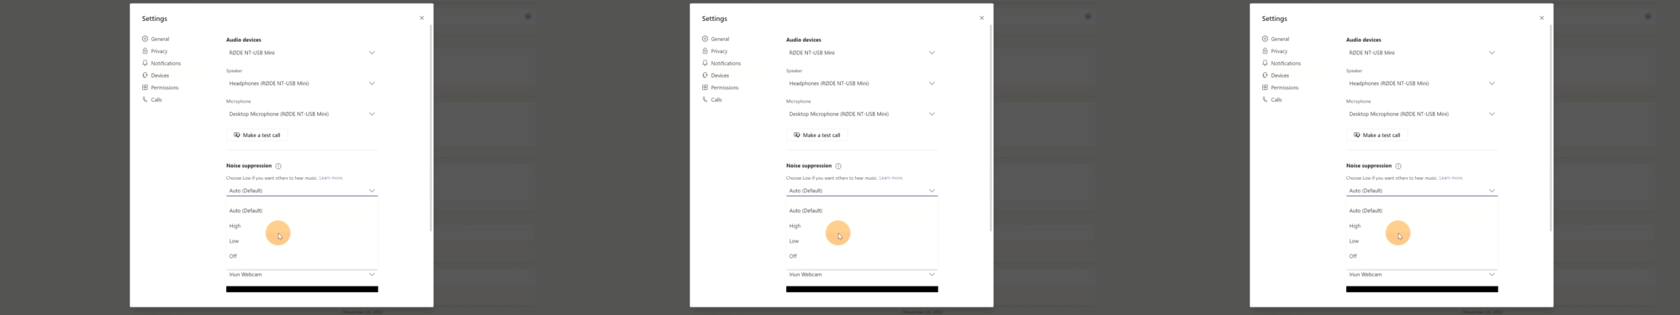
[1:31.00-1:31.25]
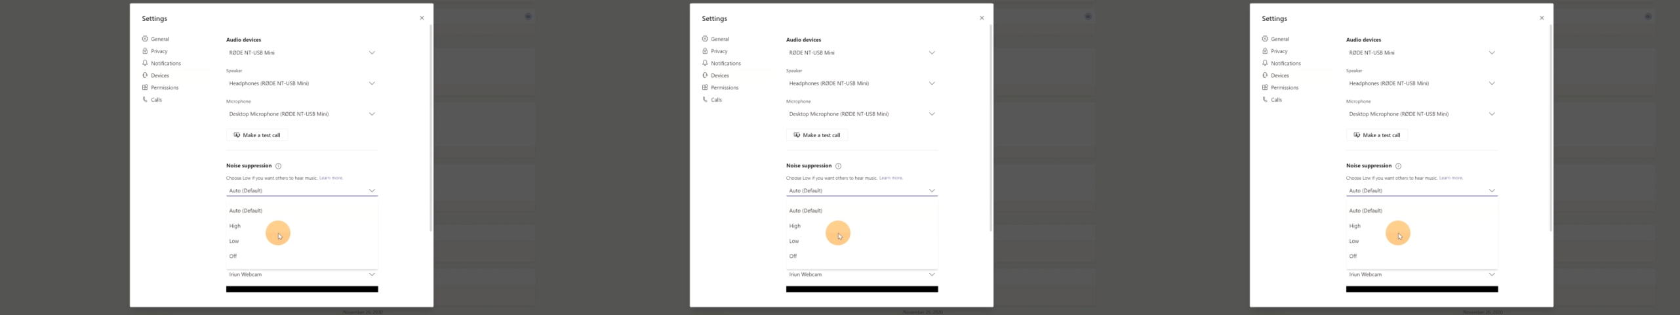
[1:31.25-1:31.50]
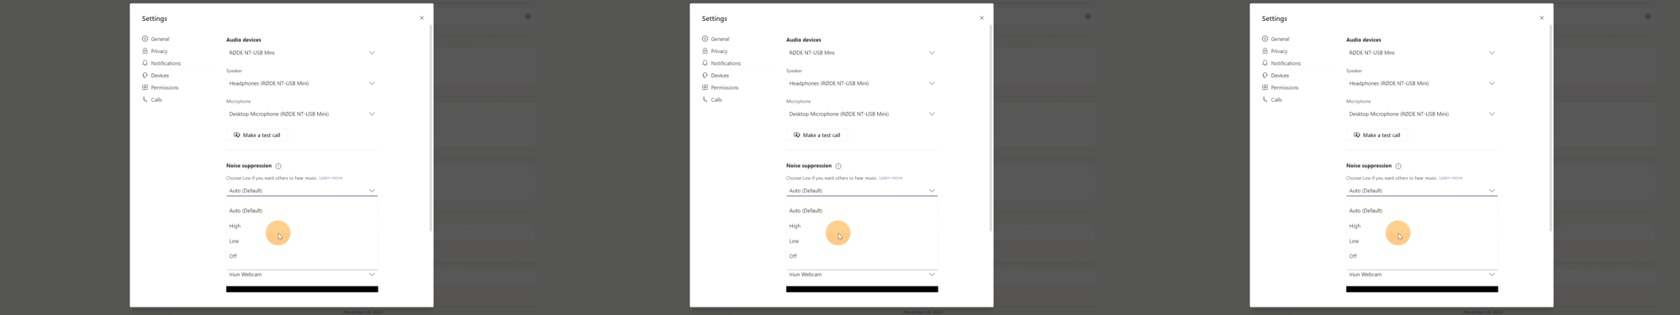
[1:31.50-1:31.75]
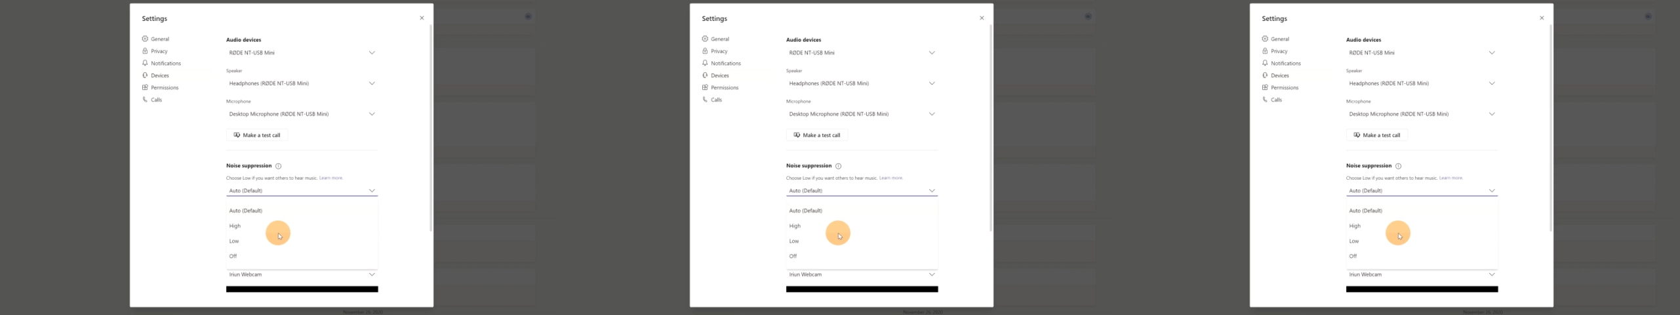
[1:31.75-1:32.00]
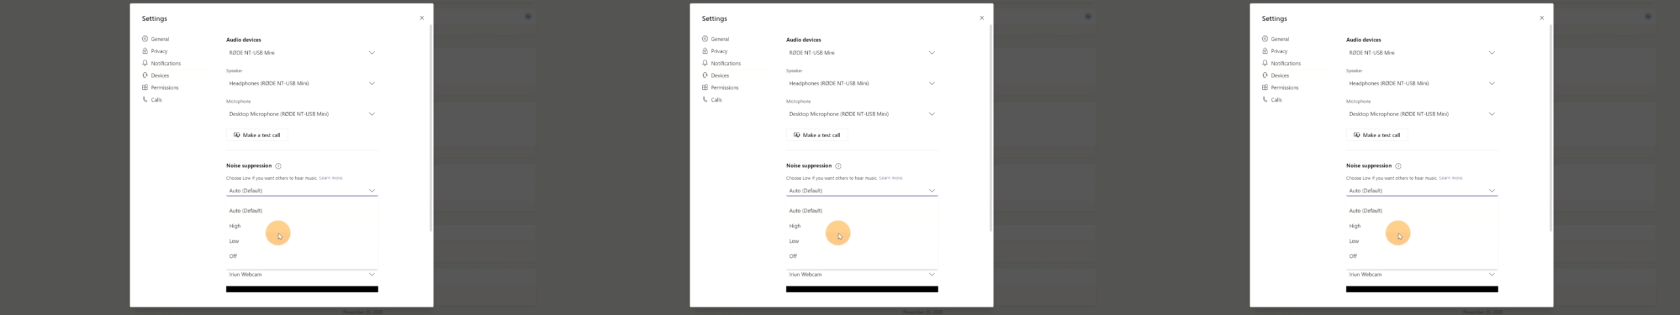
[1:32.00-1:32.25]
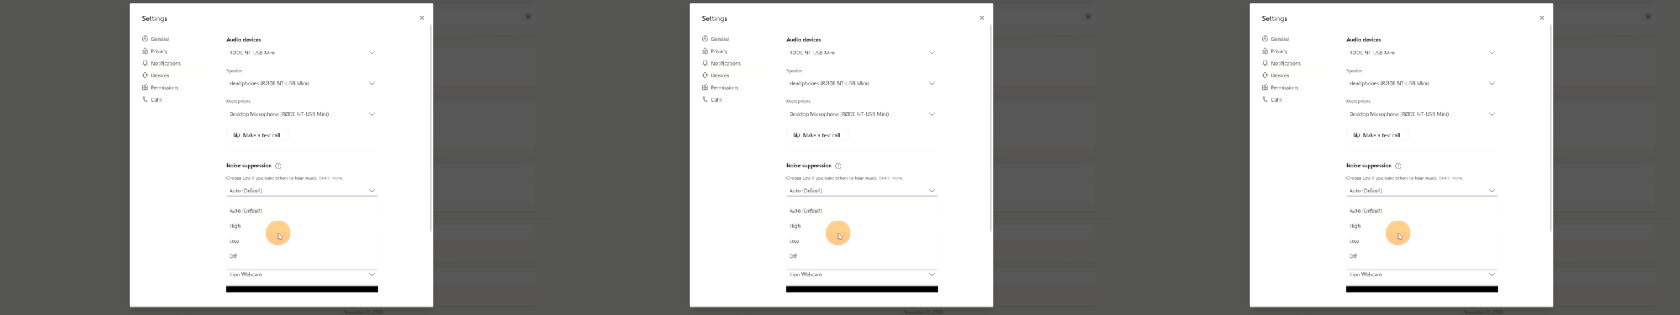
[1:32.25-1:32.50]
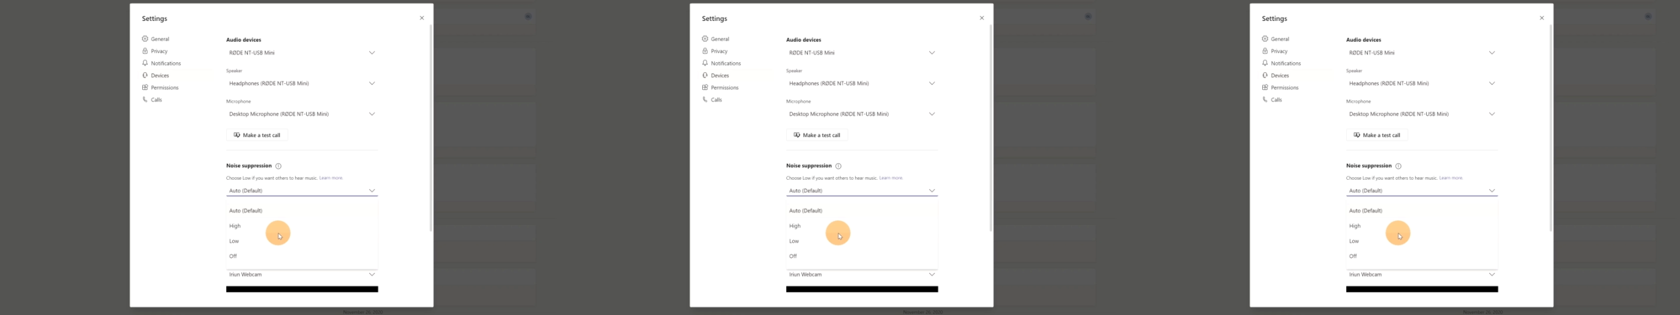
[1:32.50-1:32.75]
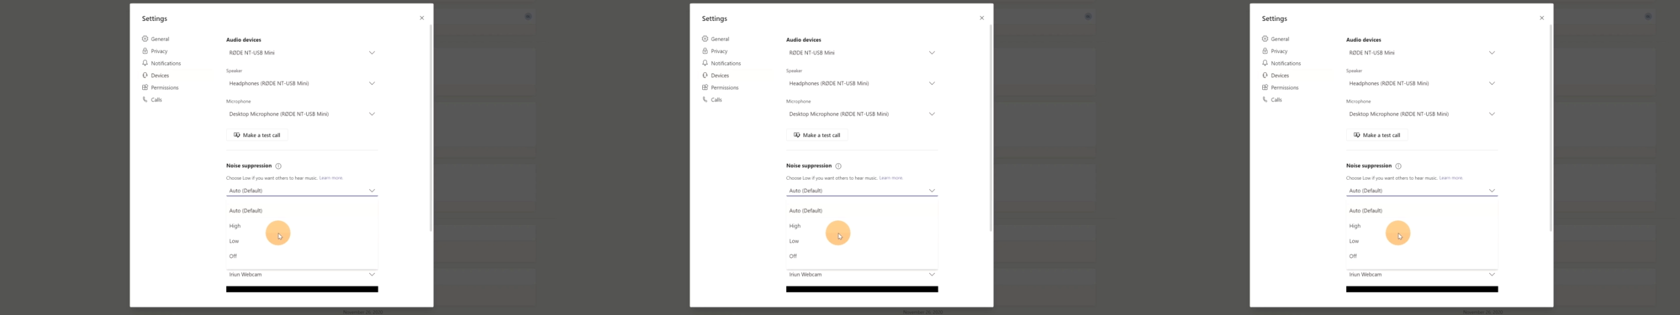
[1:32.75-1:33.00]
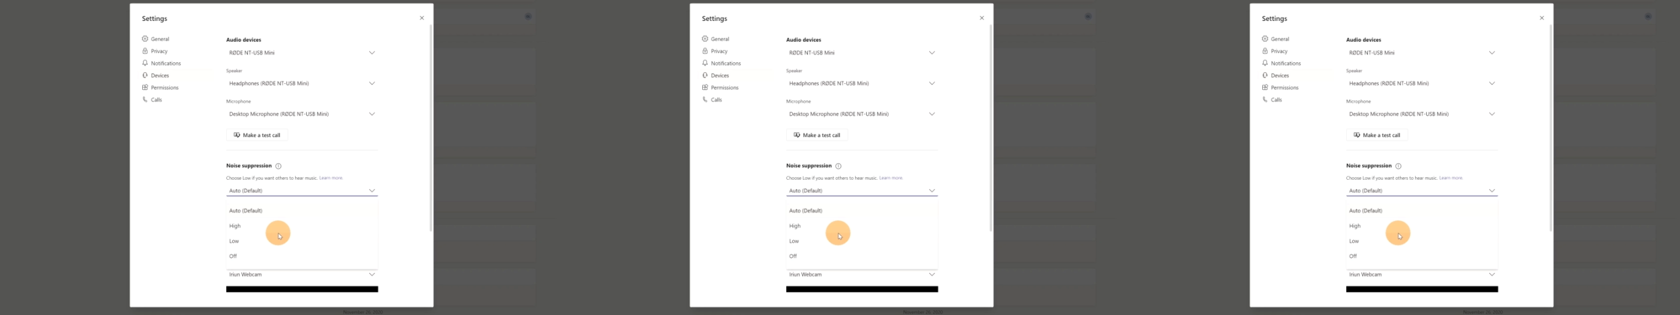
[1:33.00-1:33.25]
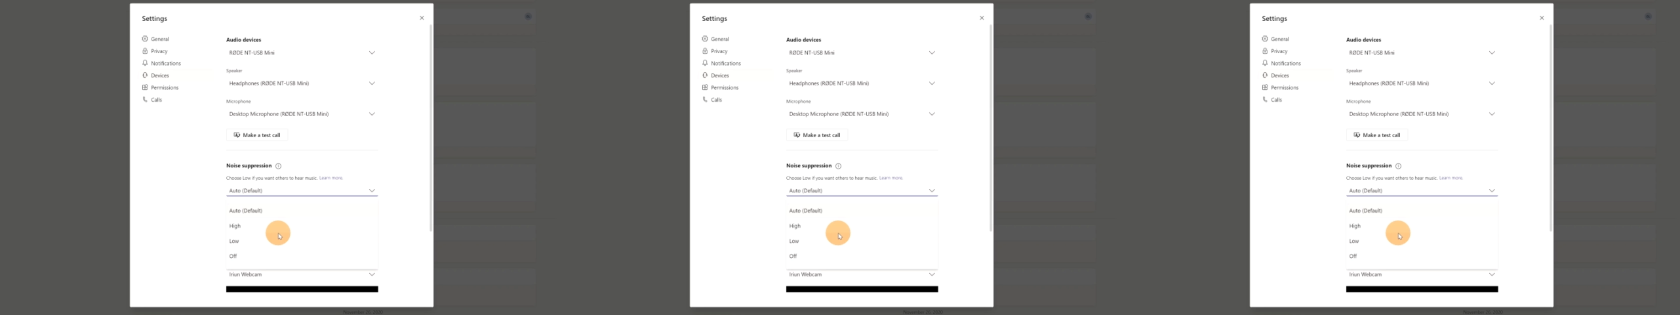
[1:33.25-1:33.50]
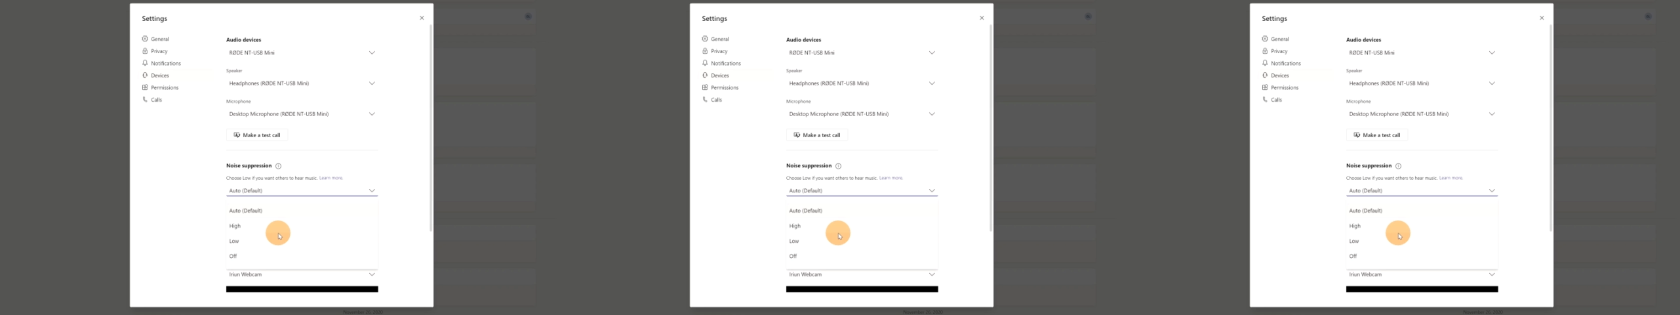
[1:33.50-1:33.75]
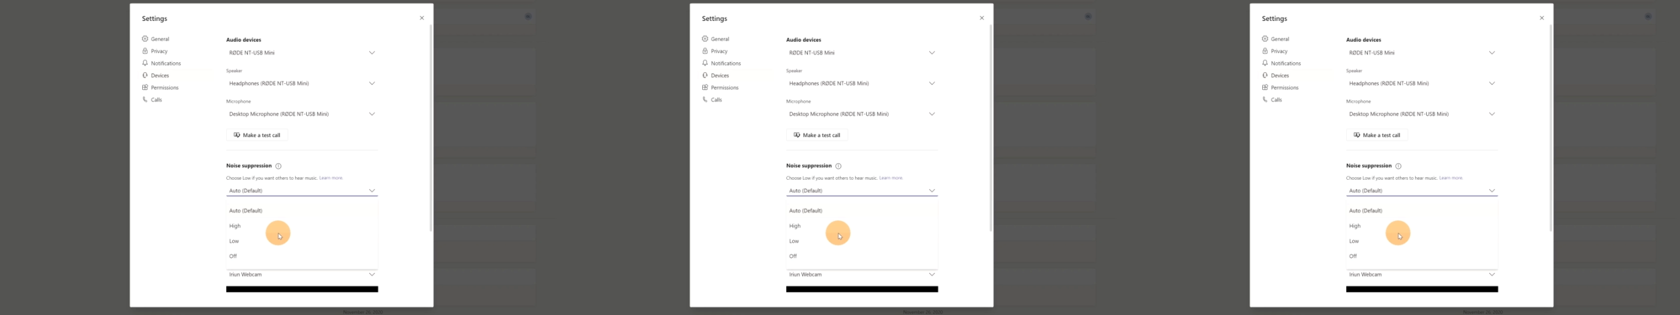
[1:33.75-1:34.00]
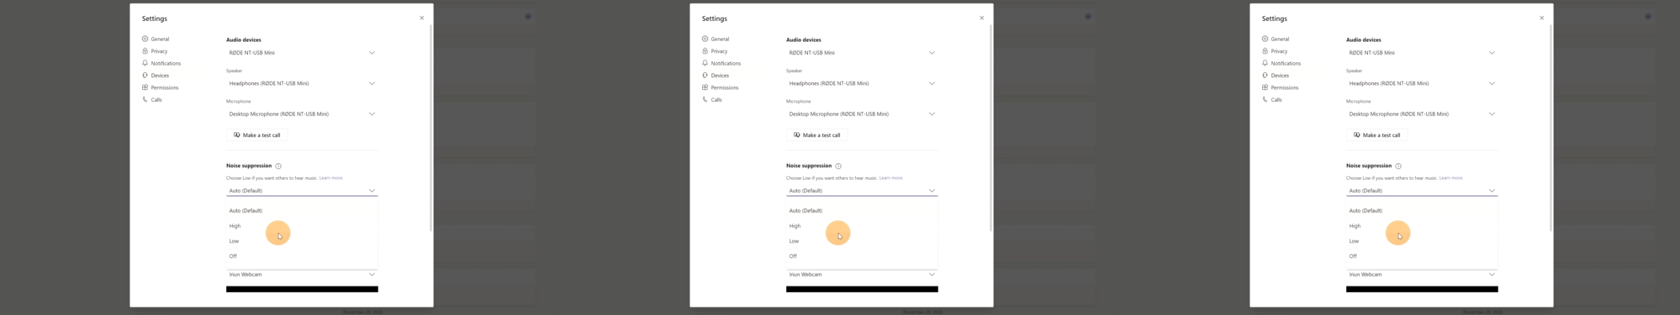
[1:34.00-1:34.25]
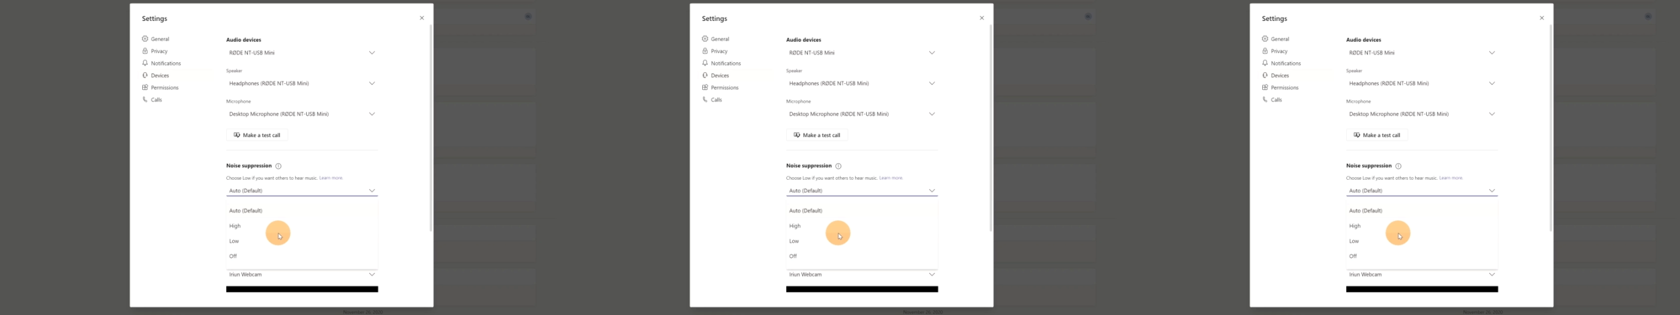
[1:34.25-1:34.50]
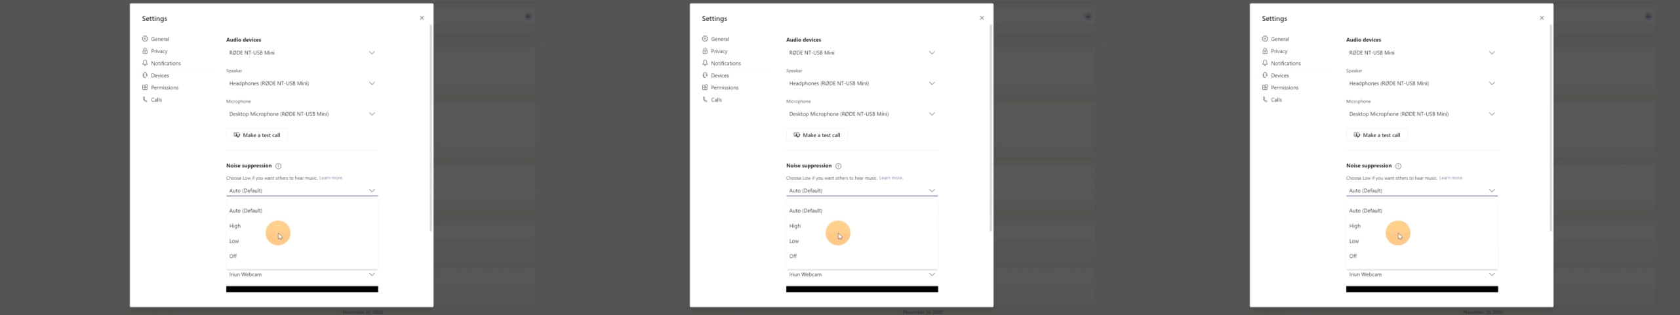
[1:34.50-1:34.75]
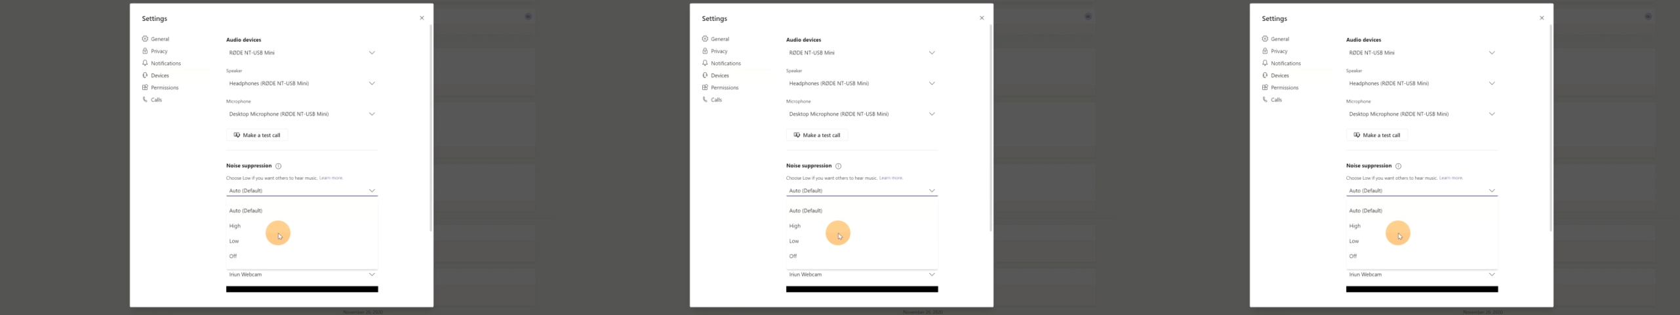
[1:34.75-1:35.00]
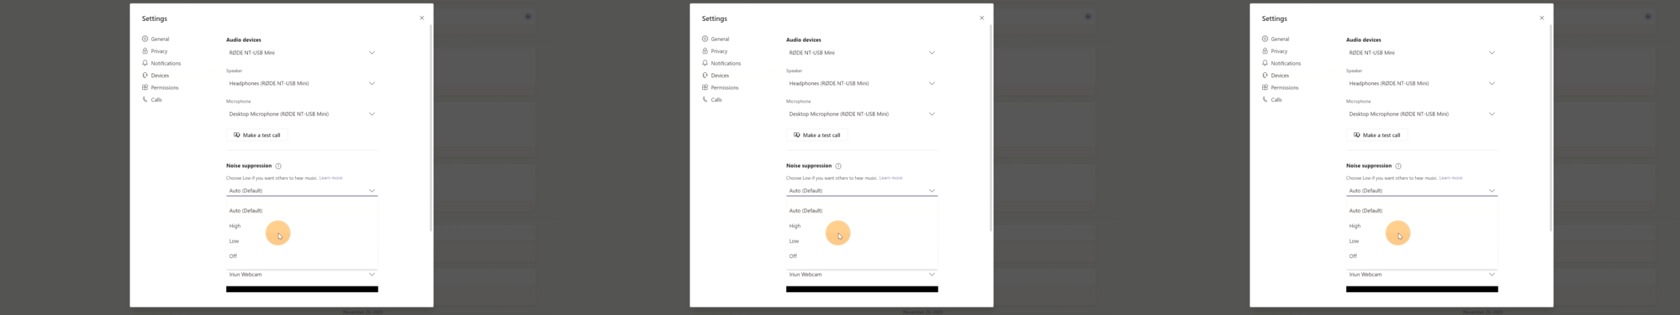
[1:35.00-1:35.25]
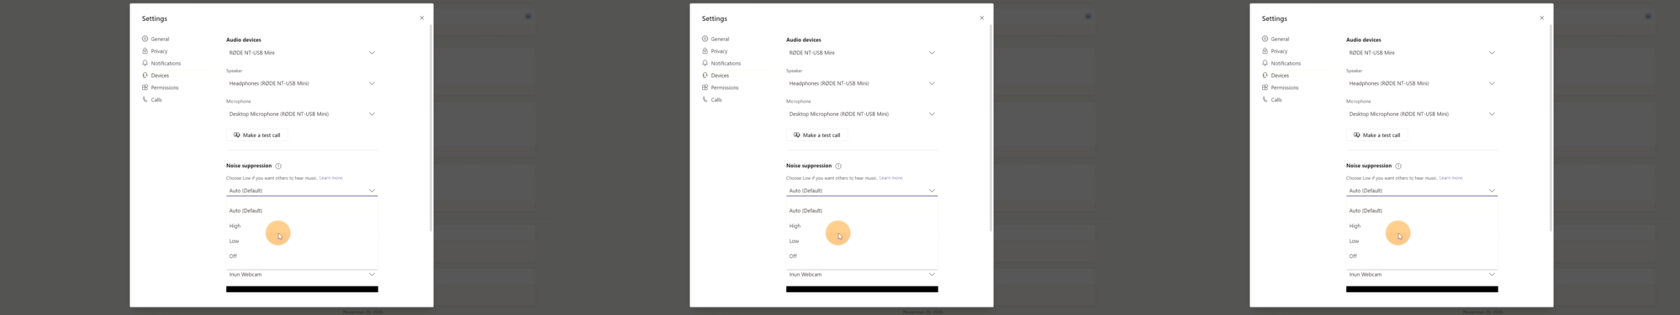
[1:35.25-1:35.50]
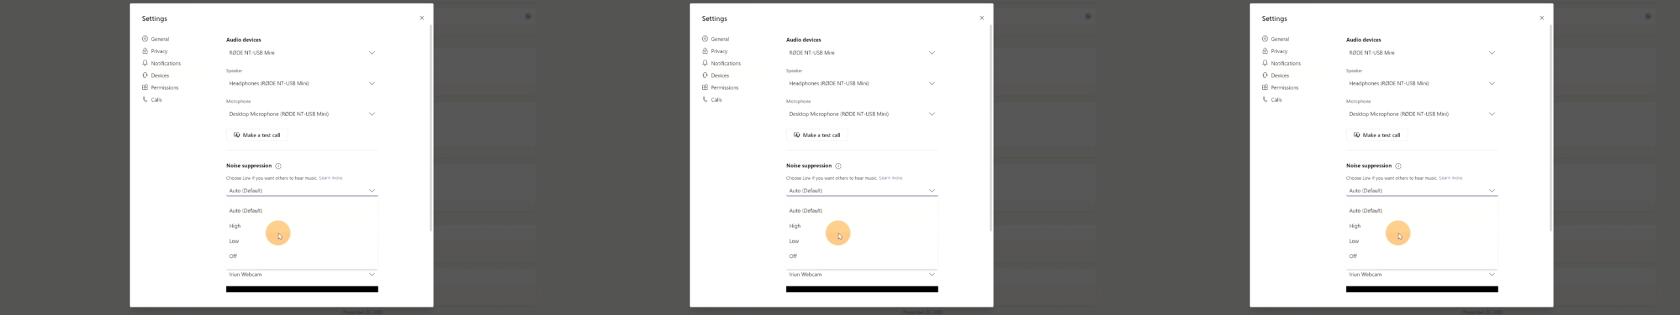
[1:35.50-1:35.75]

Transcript: (no speaker visible)